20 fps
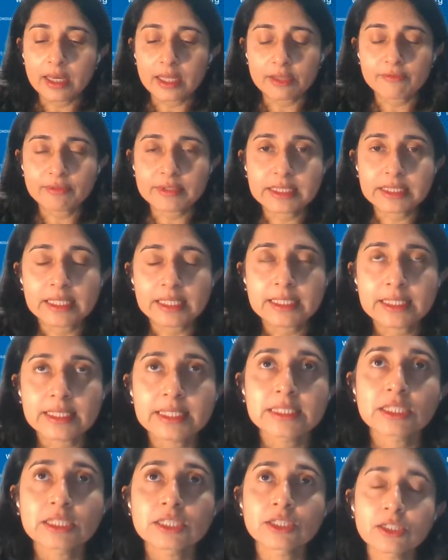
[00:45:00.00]
health
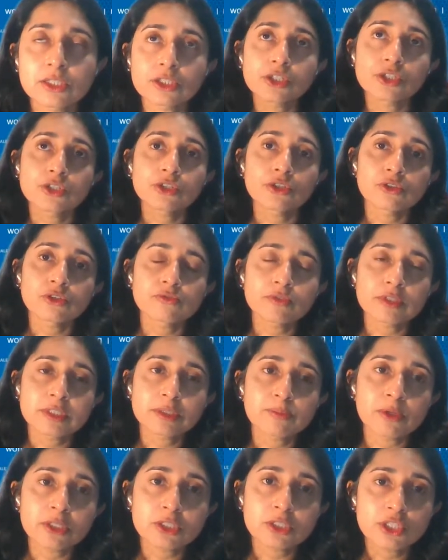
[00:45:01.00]
facilities to
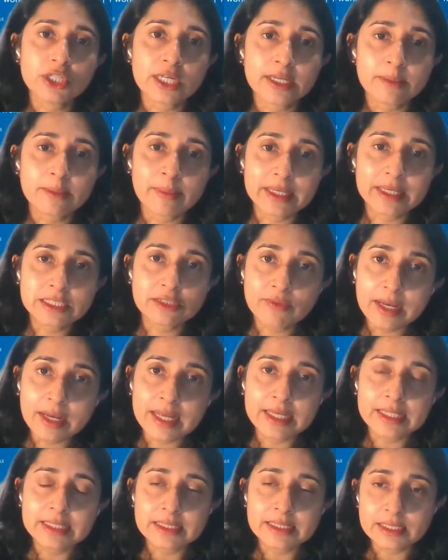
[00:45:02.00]
respond to gender-based
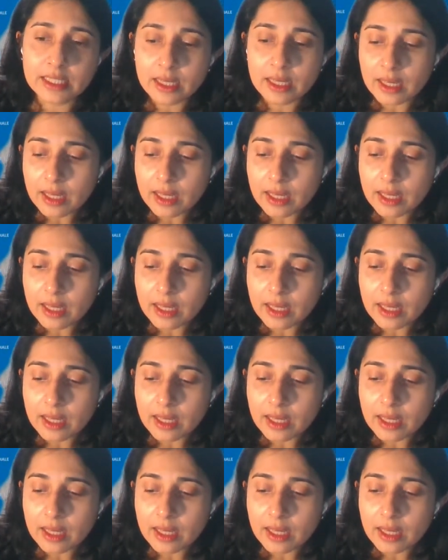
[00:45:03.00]
violence,